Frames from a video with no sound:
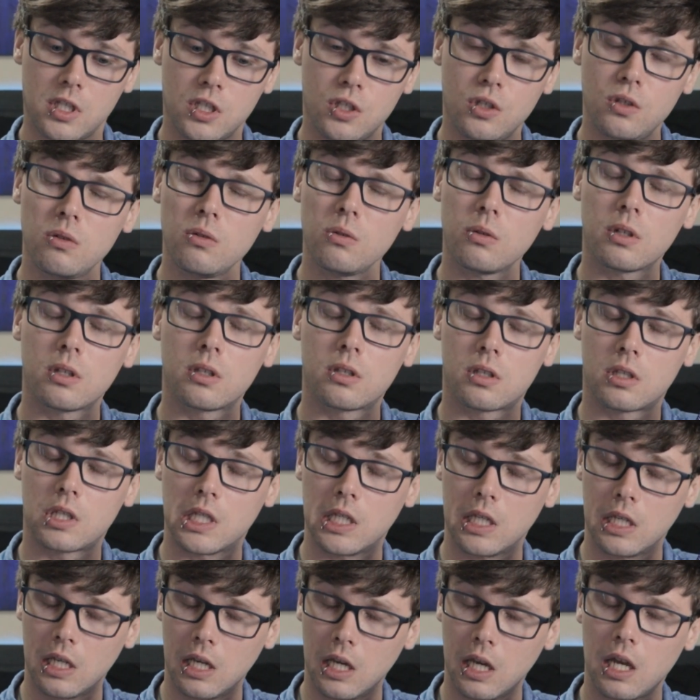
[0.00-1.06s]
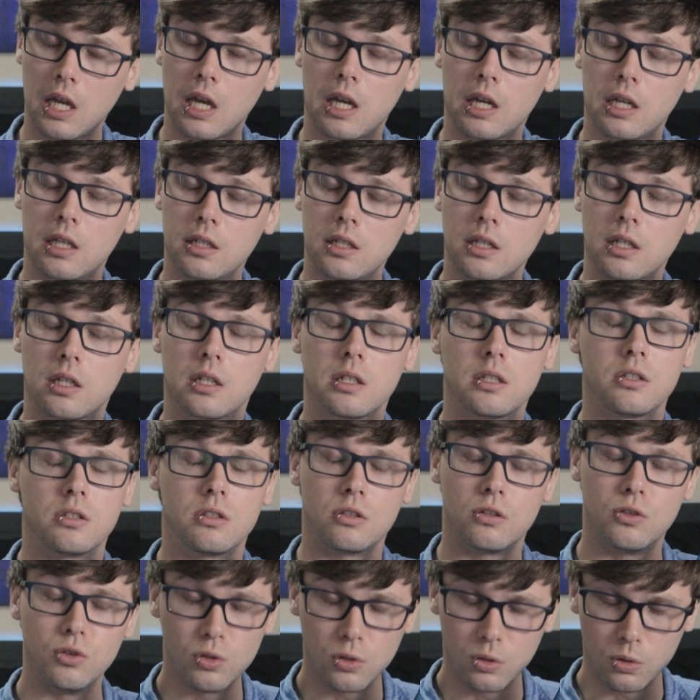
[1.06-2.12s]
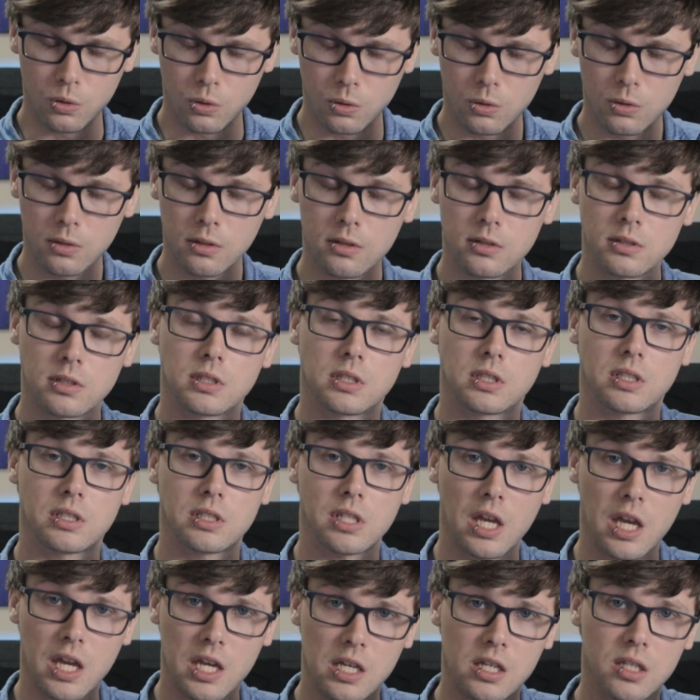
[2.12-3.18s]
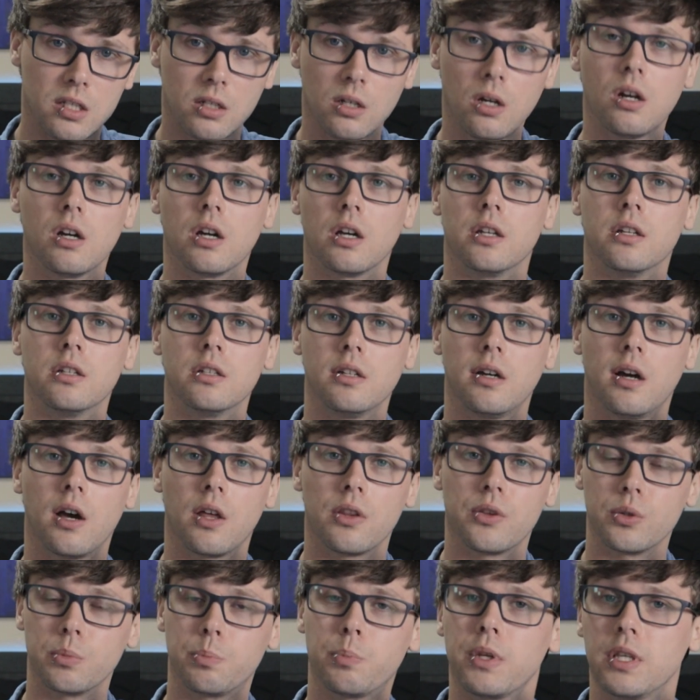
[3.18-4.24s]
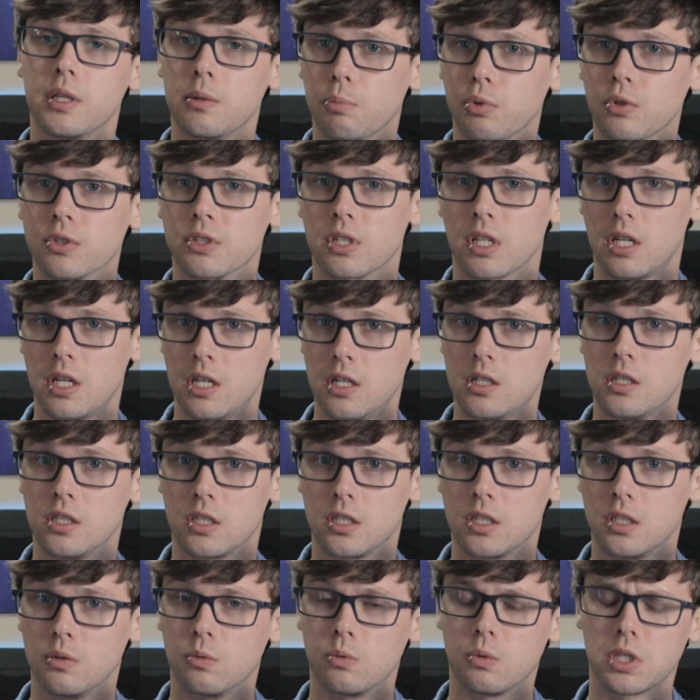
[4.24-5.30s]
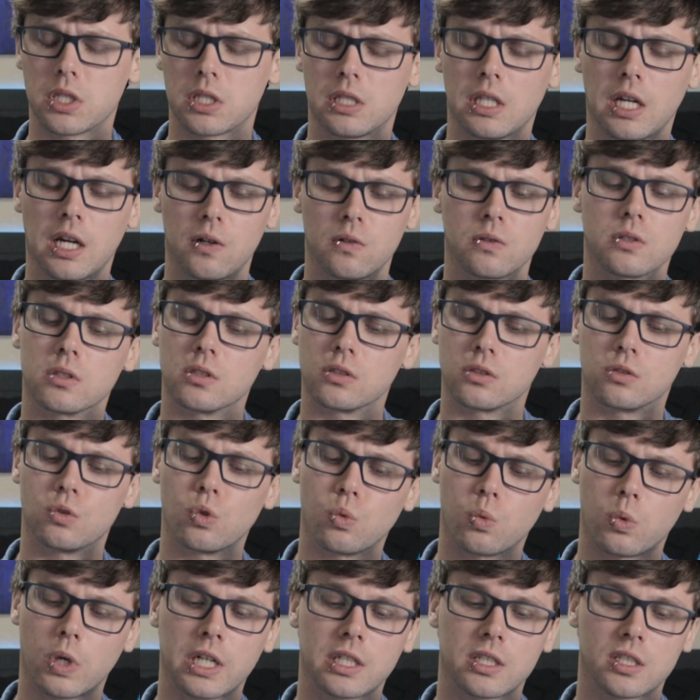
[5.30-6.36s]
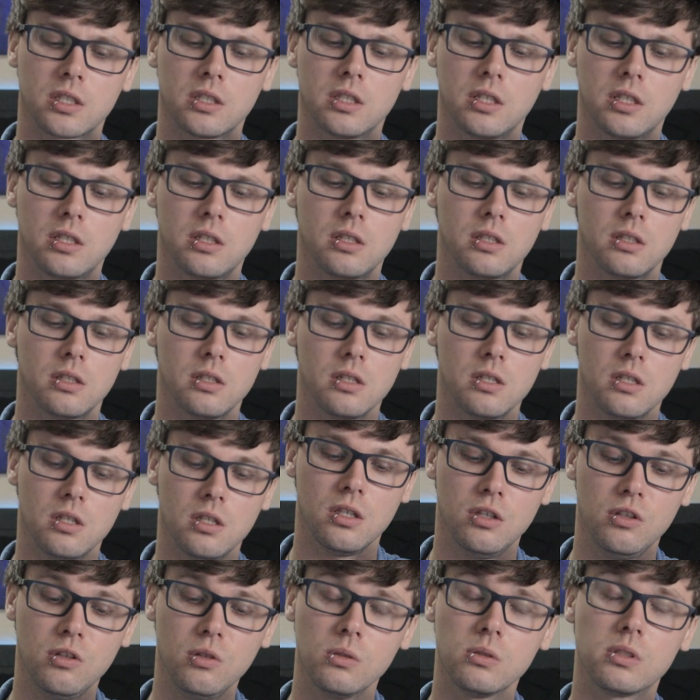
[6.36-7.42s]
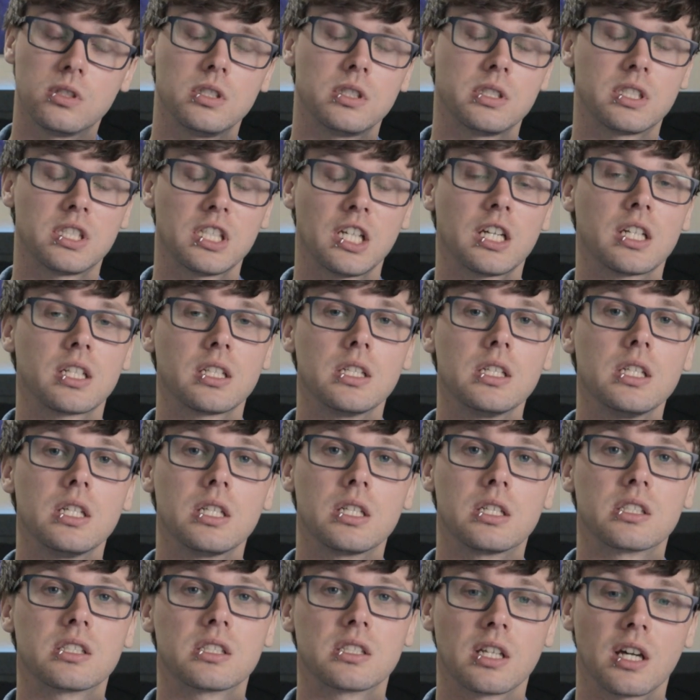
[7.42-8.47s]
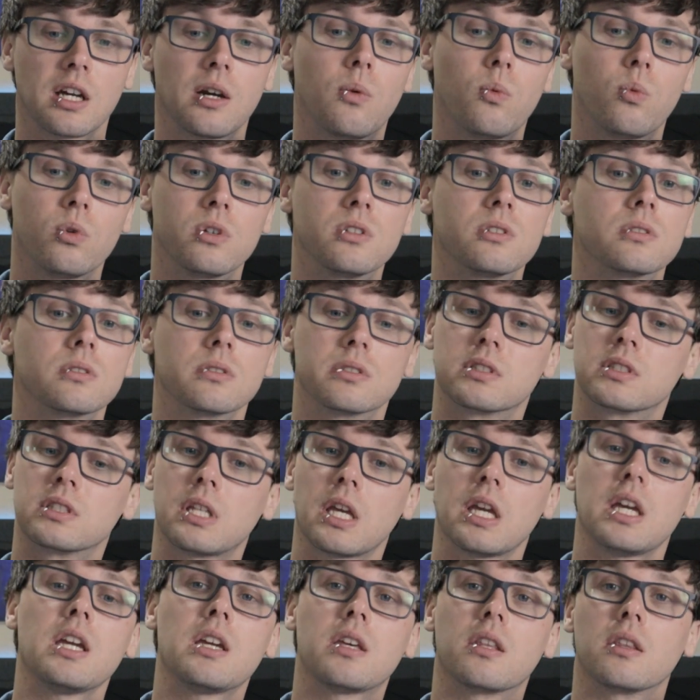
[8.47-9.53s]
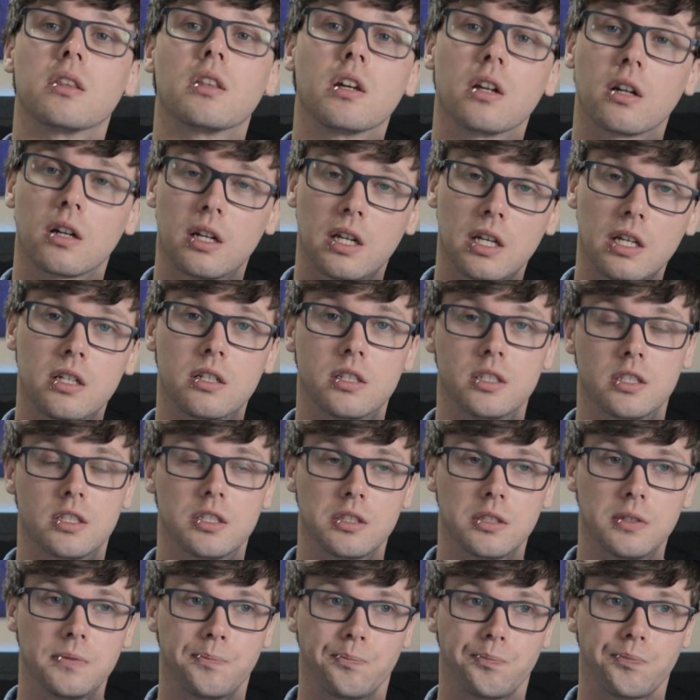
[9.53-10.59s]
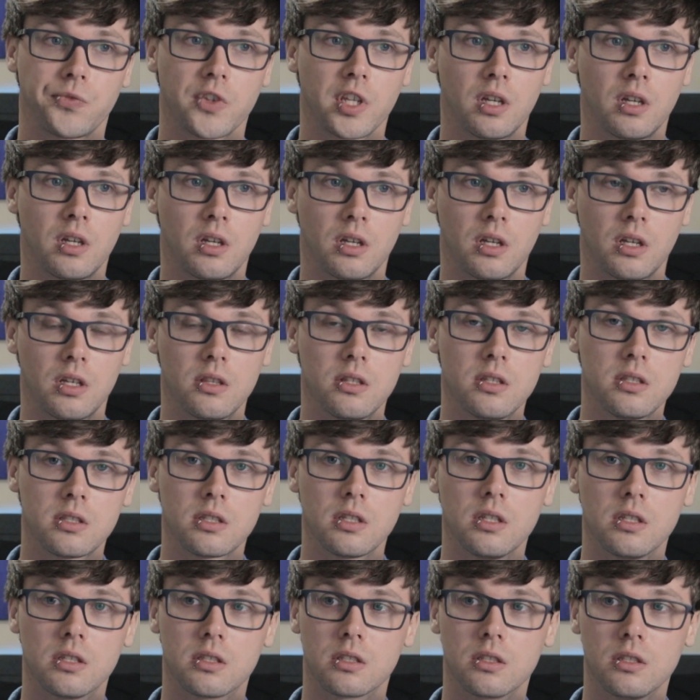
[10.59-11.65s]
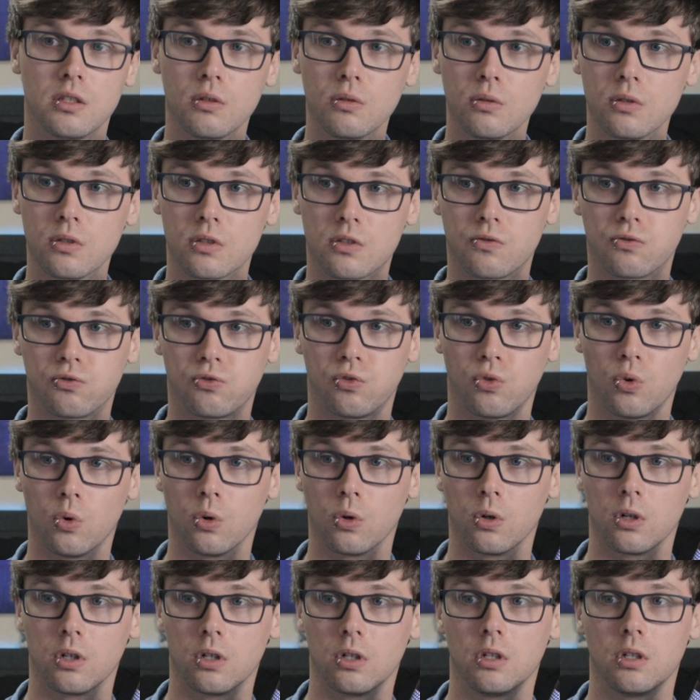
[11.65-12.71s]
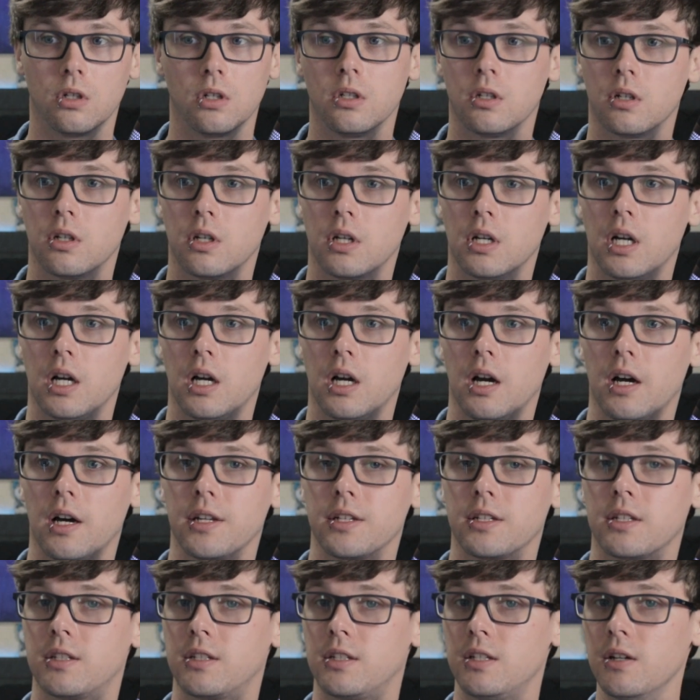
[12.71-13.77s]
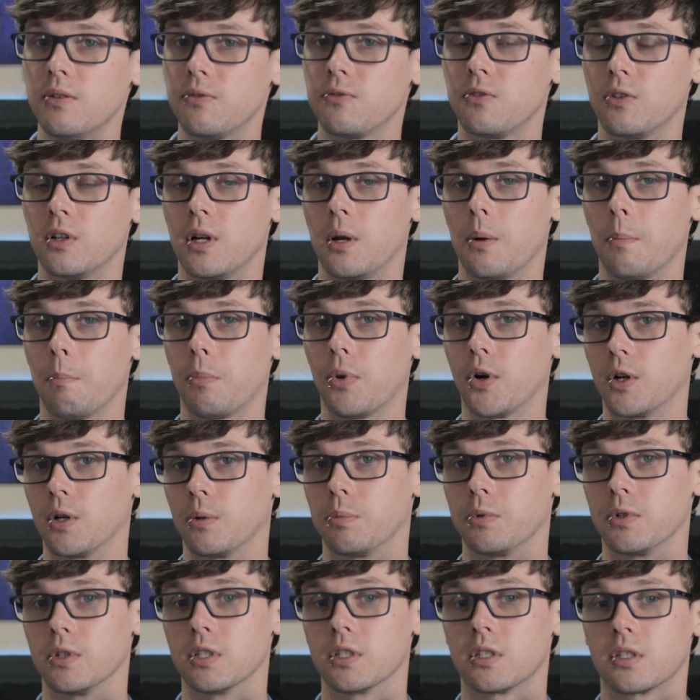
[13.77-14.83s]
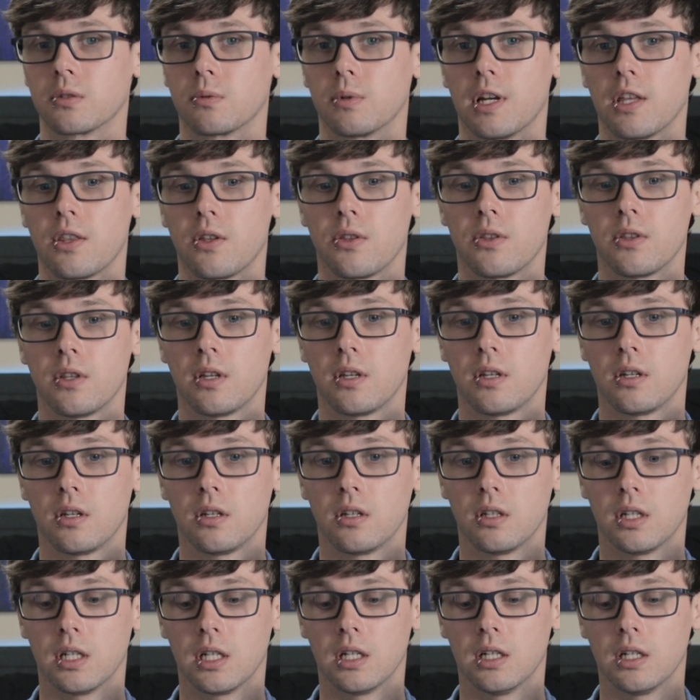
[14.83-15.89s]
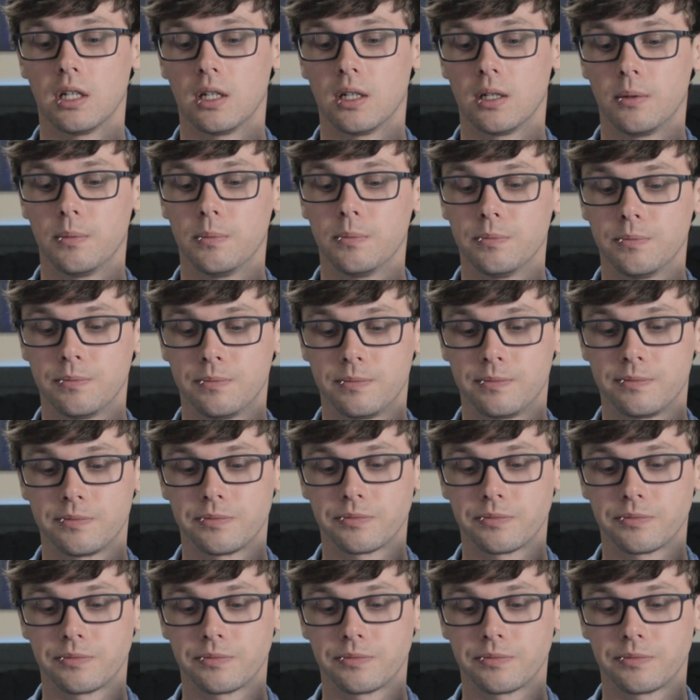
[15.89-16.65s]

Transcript: You can and do take on other people's energy without directly using techniques that will take their energy. And this is used for a different purpose rather than um,